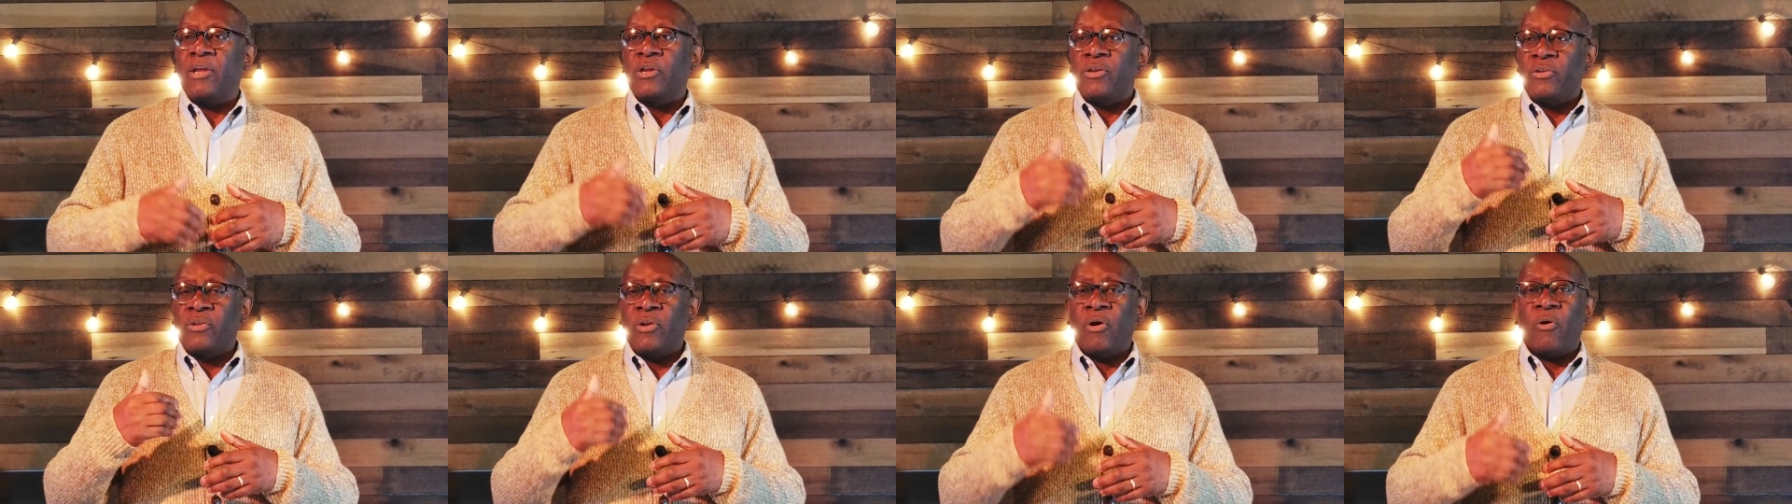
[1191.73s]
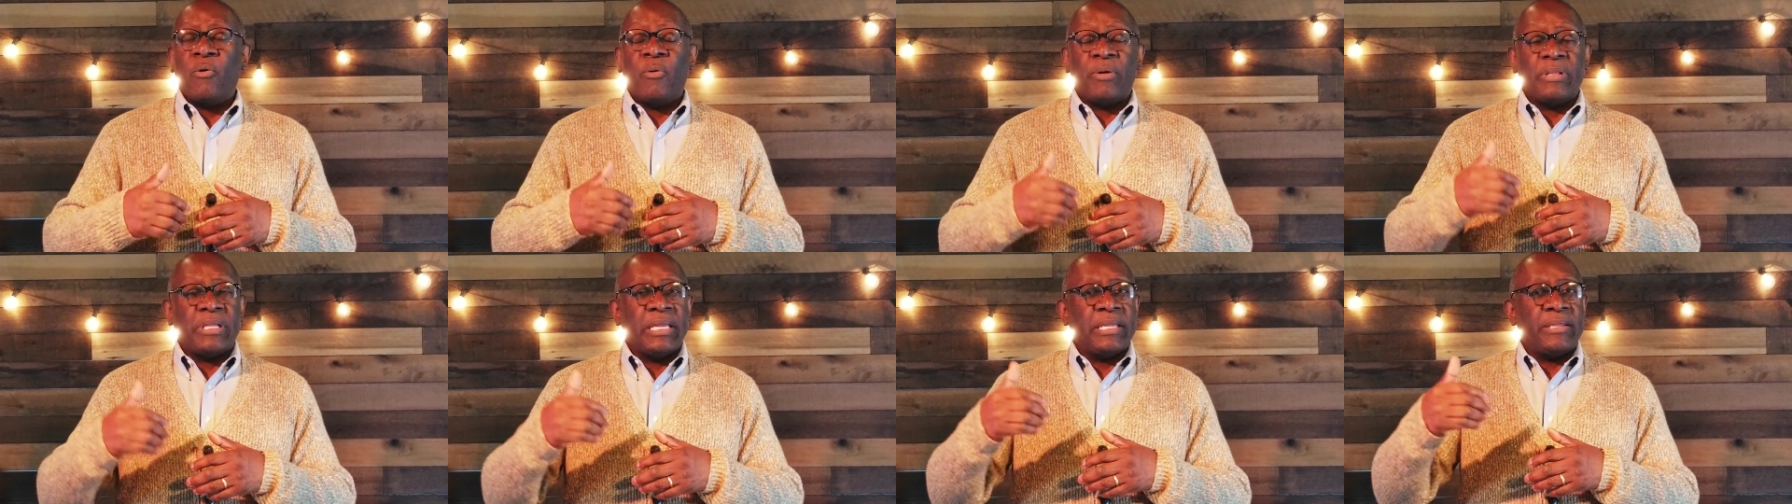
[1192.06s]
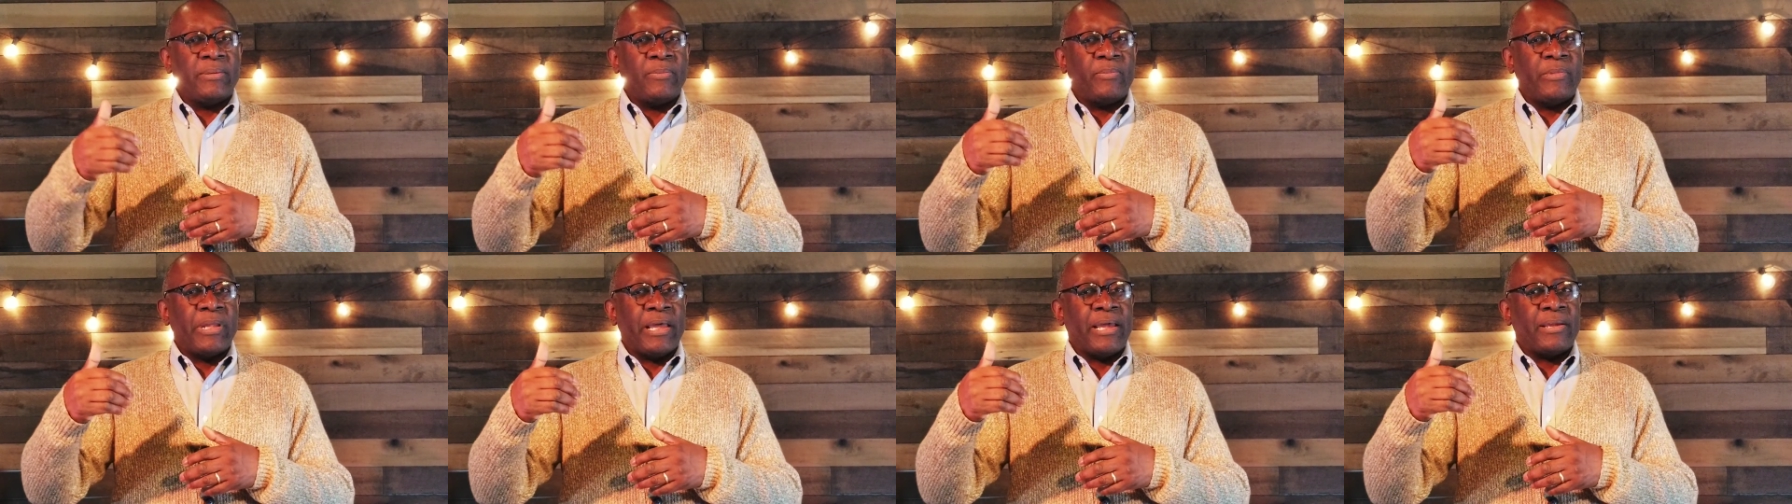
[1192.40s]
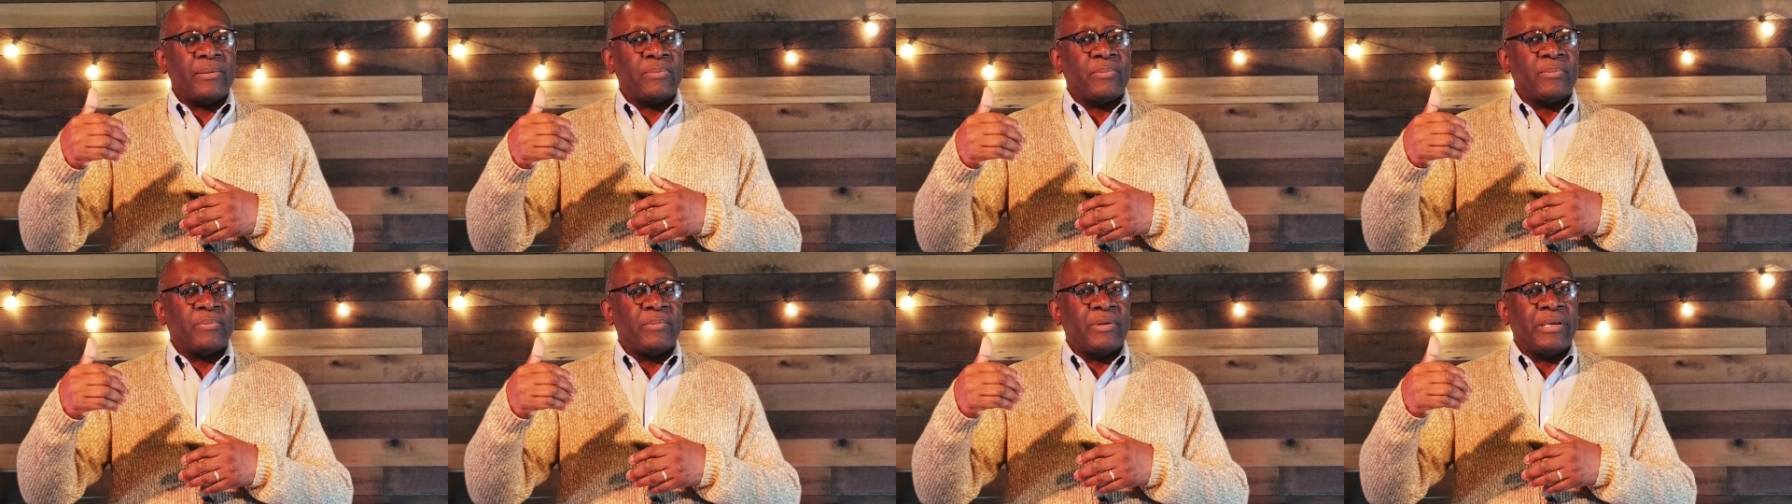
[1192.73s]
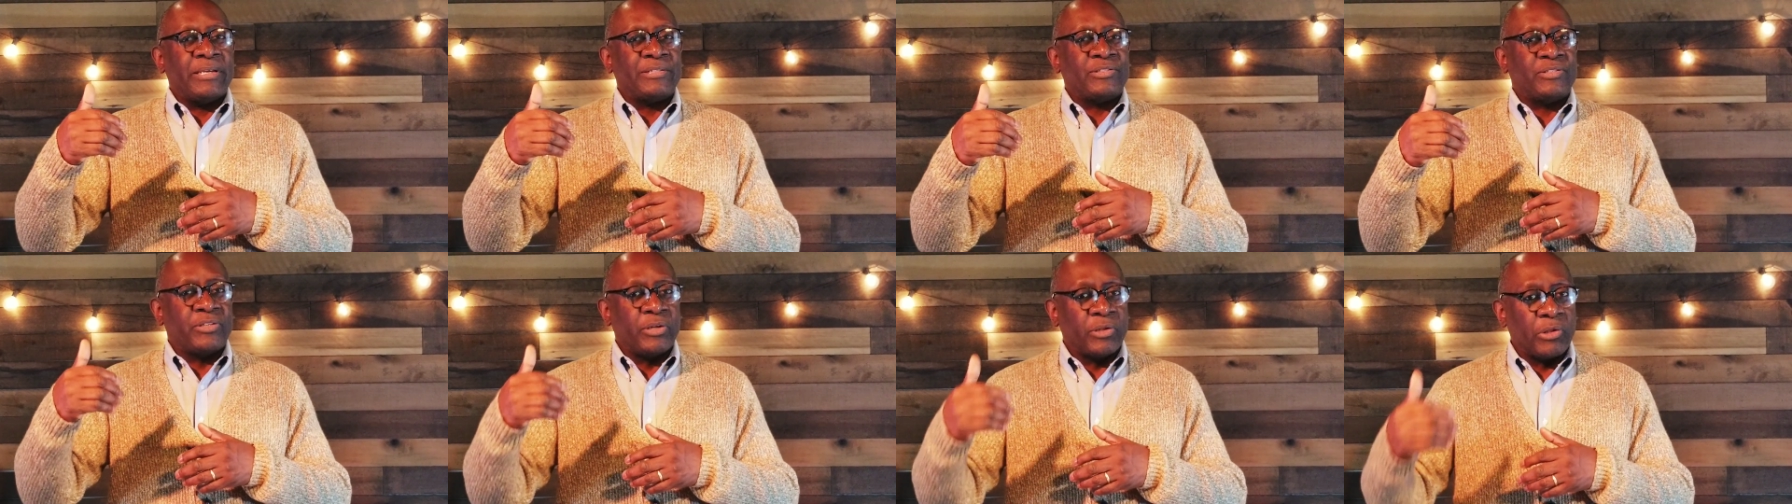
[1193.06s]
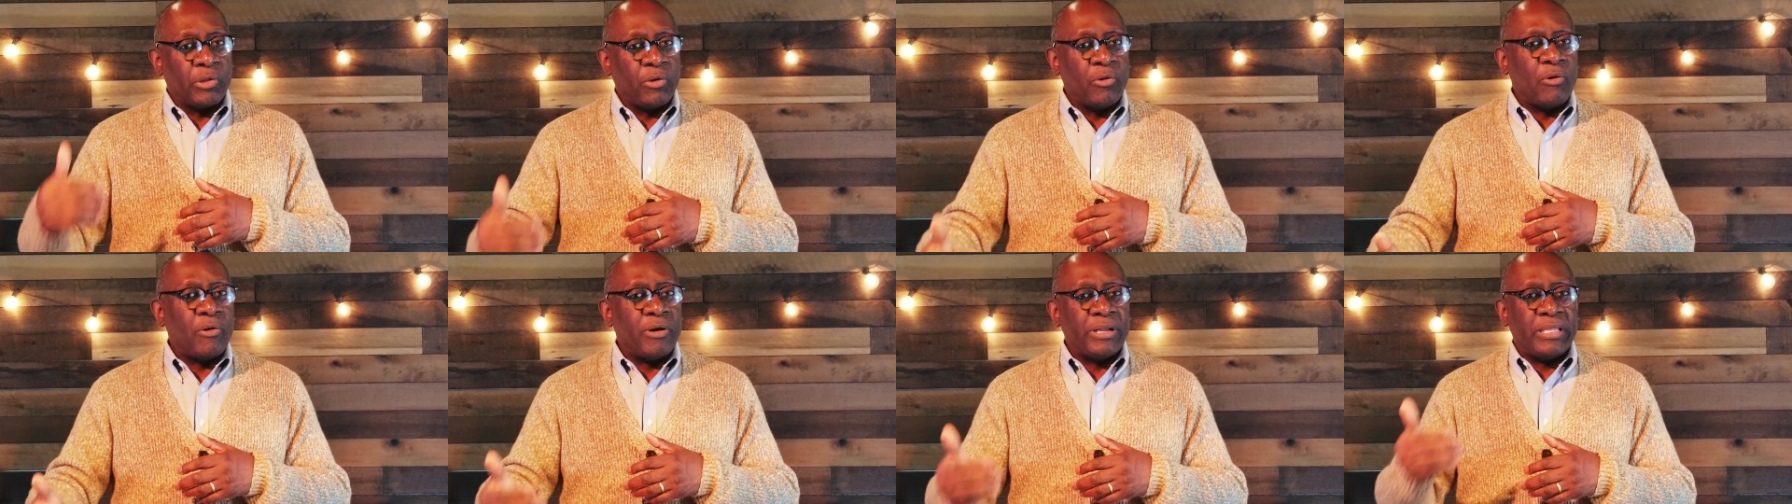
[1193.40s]
knowing that, that it's the
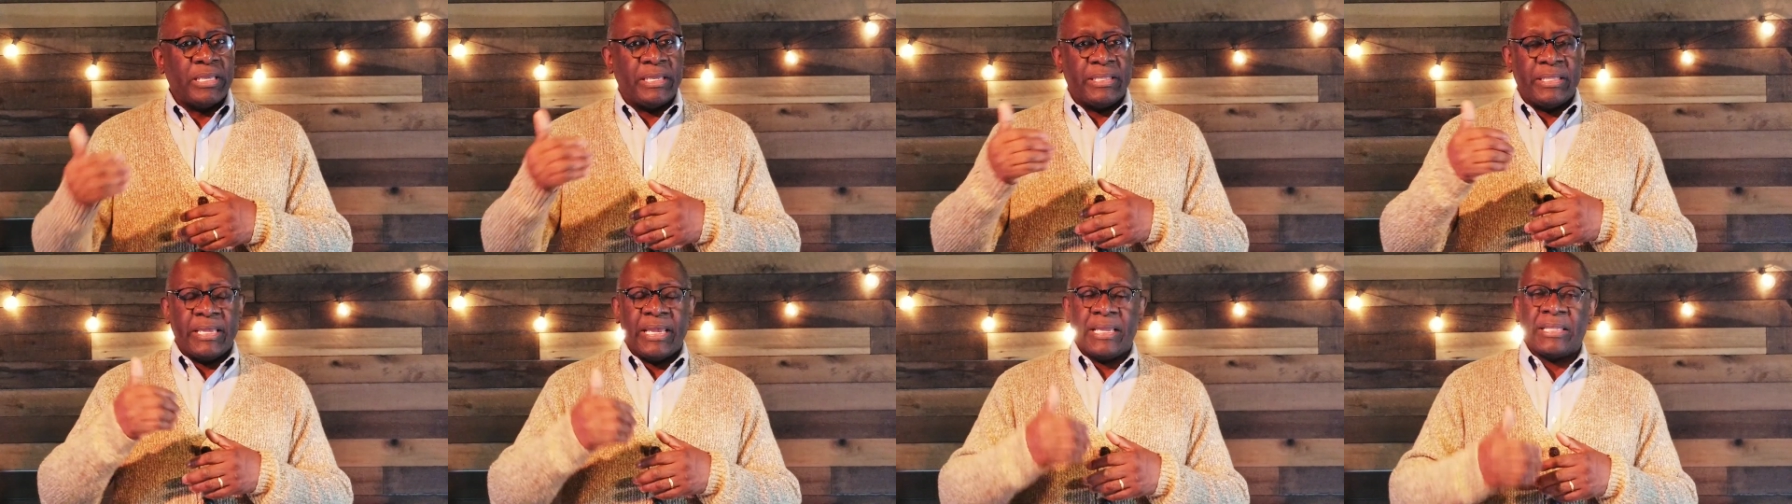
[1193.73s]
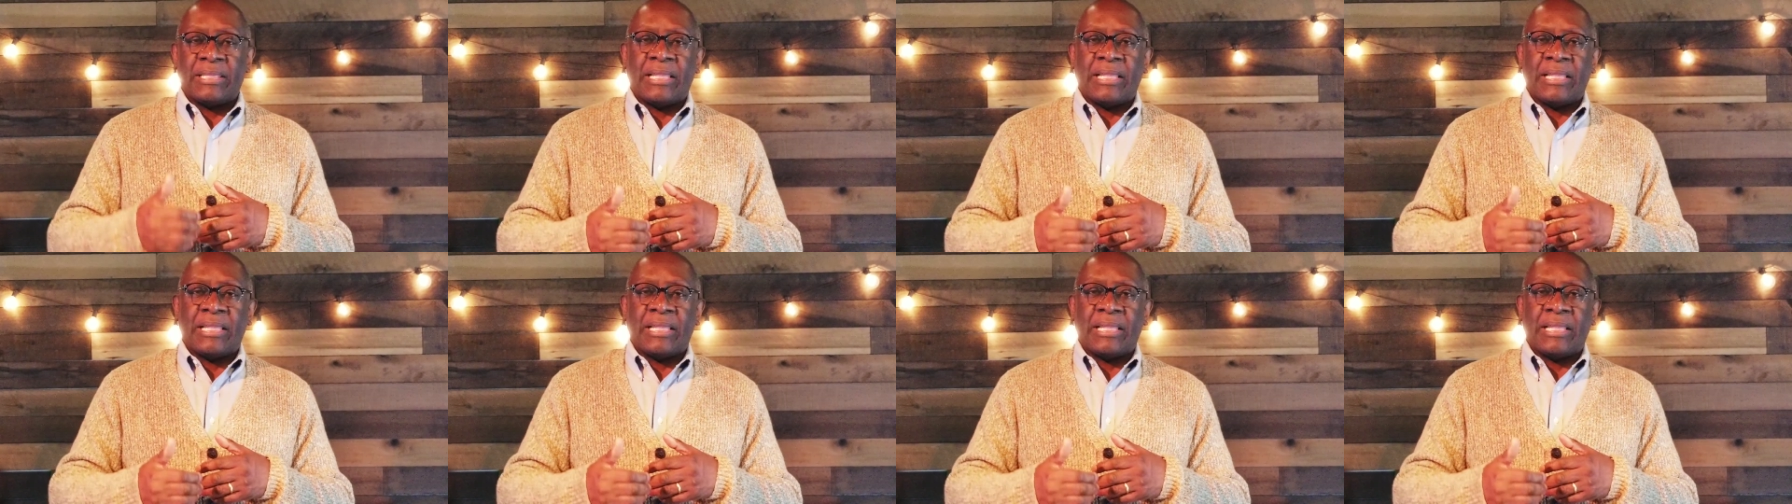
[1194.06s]
Lord in their